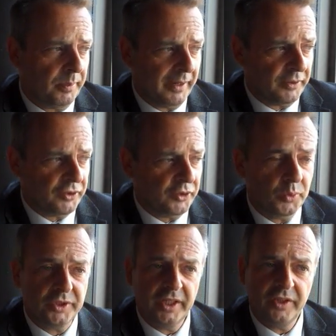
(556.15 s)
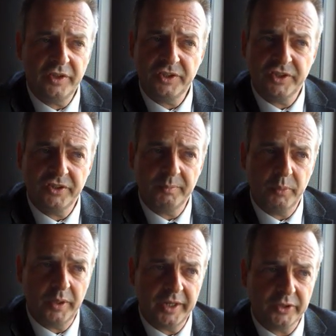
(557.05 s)
barristers who said this is a simple
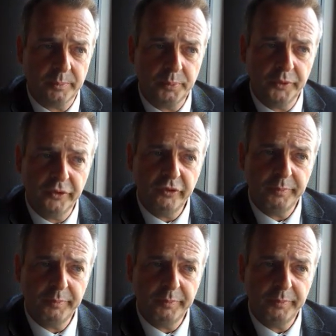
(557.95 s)
case to prove,